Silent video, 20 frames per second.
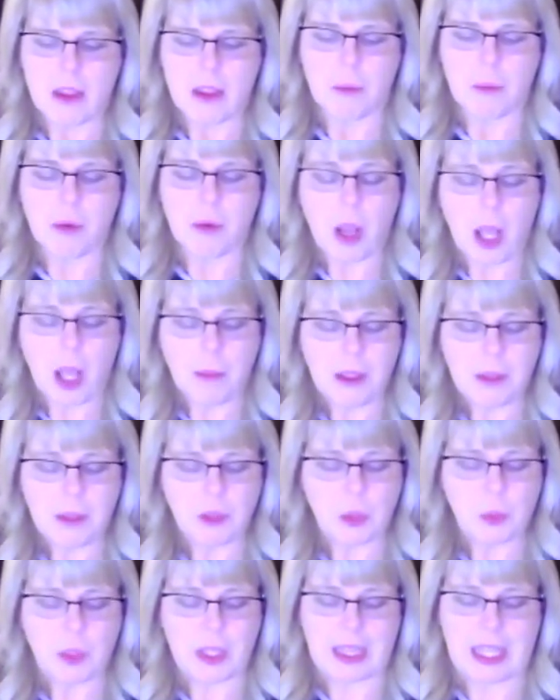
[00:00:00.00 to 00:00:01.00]
The
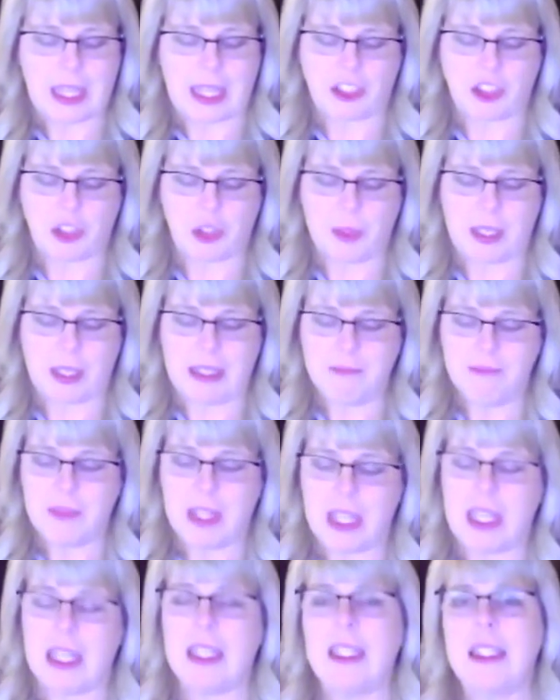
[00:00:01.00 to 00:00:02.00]
problems with lecturing
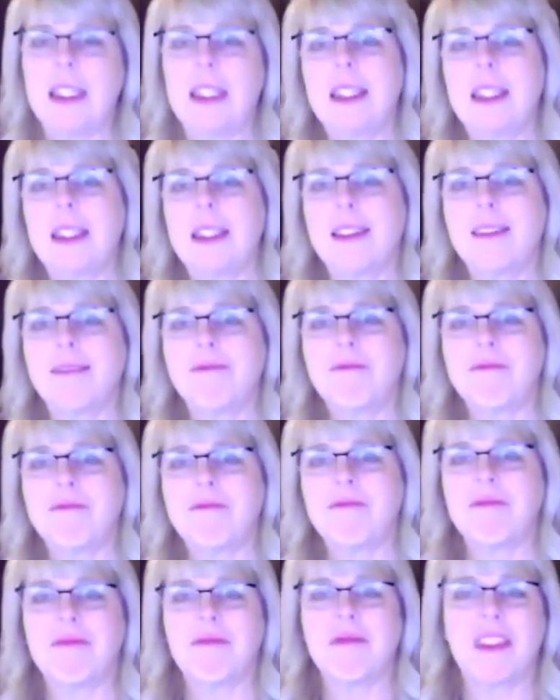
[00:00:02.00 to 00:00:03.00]
is
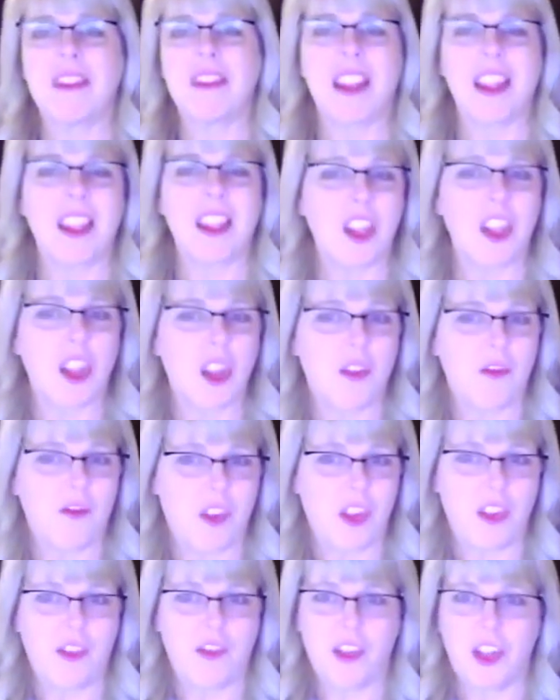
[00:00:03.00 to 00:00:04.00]

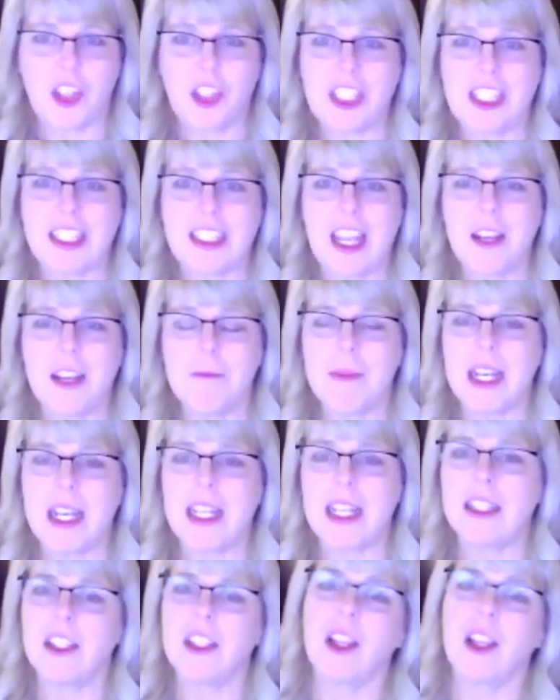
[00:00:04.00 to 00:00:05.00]
for the first 10
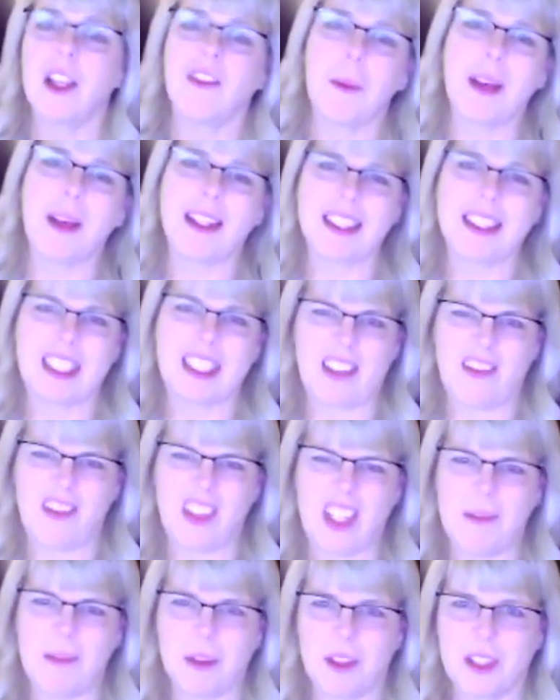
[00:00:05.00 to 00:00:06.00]
minutes, you have about
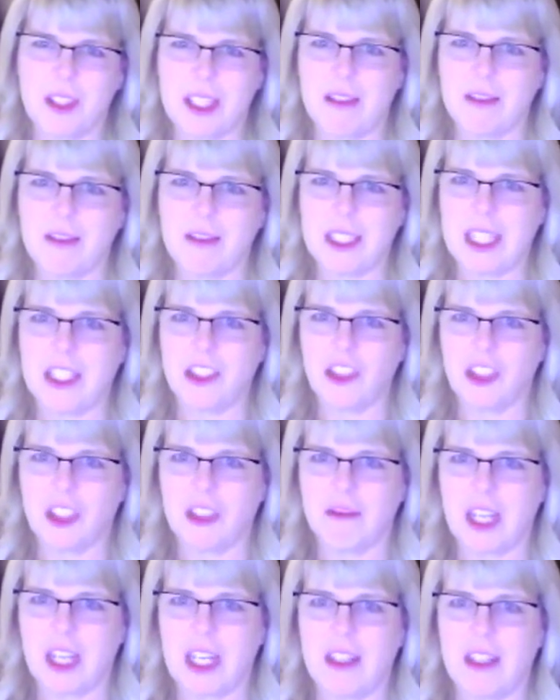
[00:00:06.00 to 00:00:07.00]
70% retention
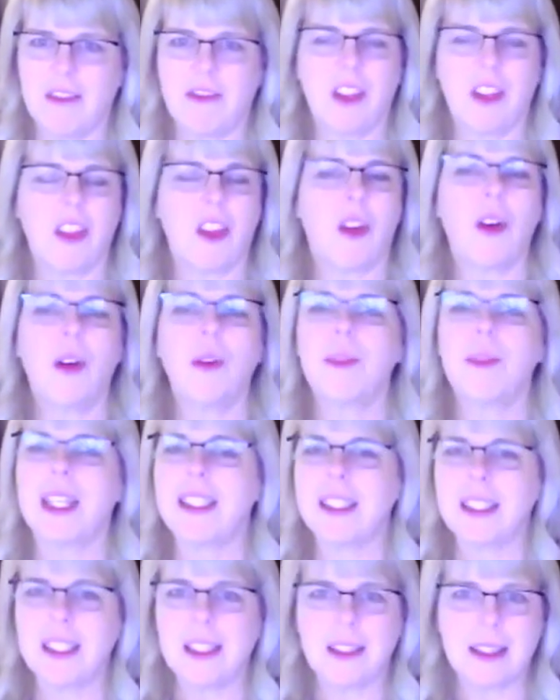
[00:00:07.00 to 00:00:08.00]
rate. For the whole
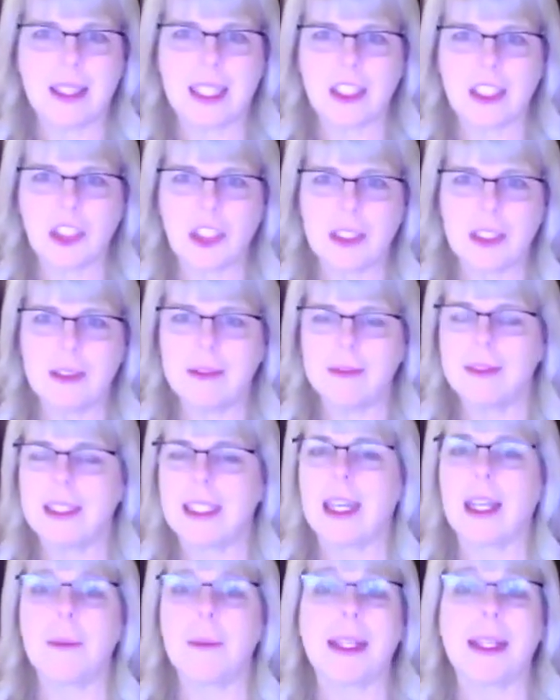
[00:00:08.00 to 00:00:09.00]
rest of the lecture, we've
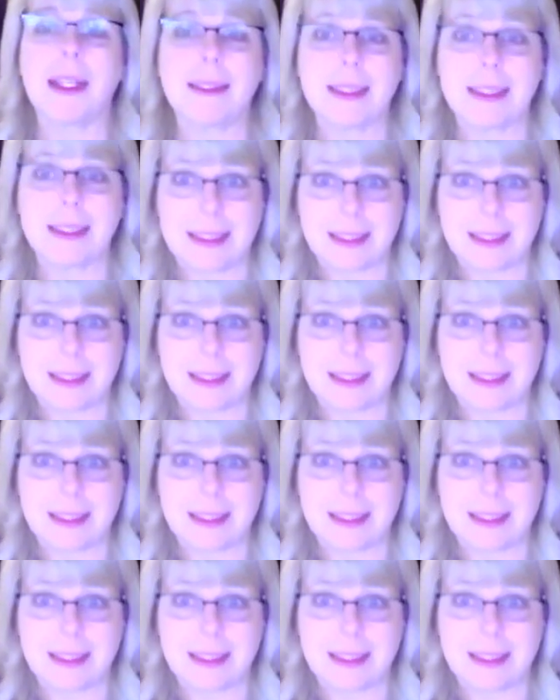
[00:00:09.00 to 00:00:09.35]
got about